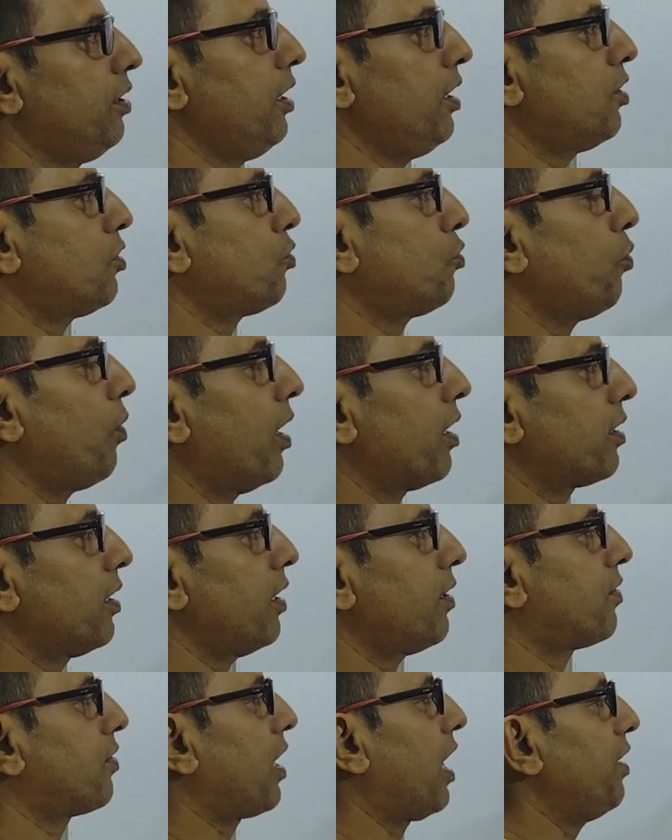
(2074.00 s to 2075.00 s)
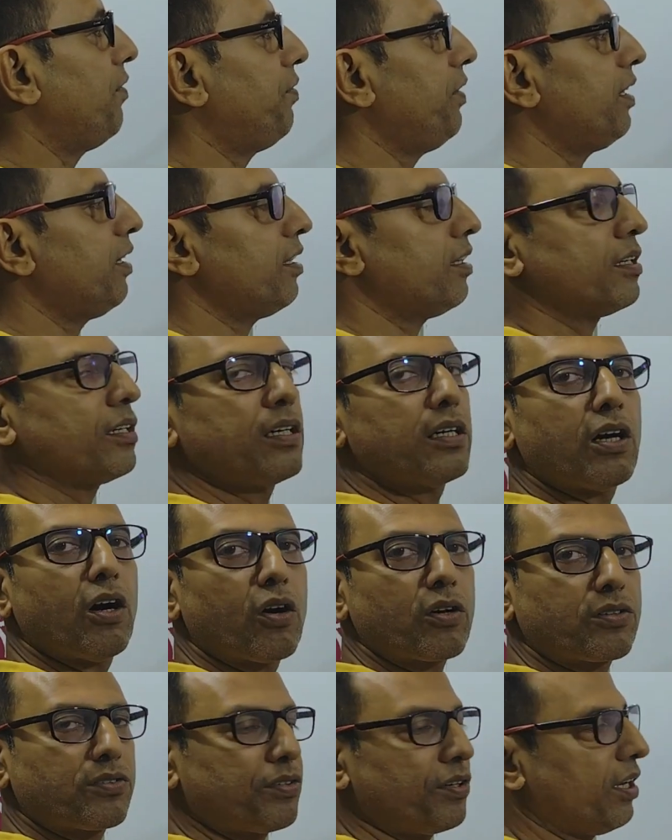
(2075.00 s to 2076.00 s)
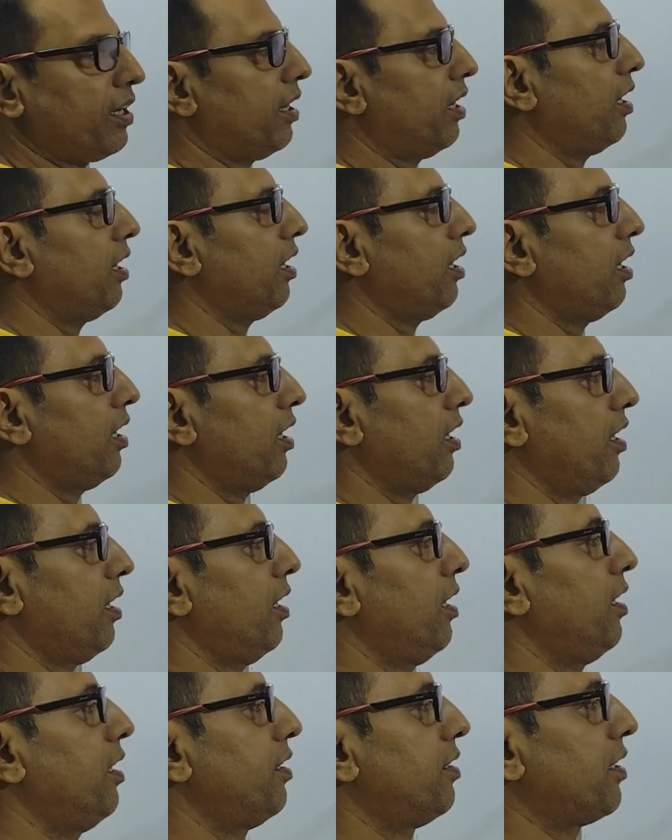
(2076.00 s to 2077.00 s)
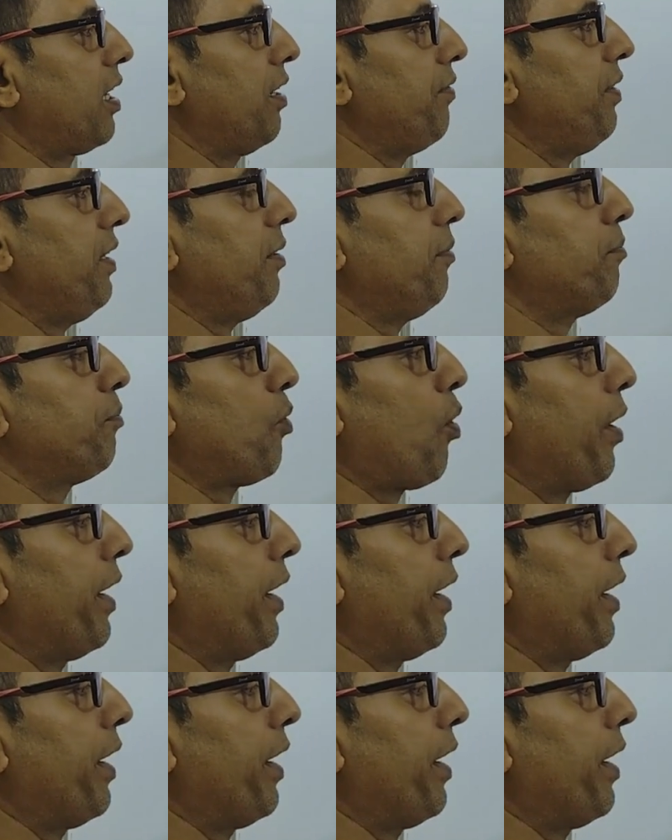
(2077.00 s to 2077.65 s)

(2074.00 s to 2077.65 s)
These two are the driving or driving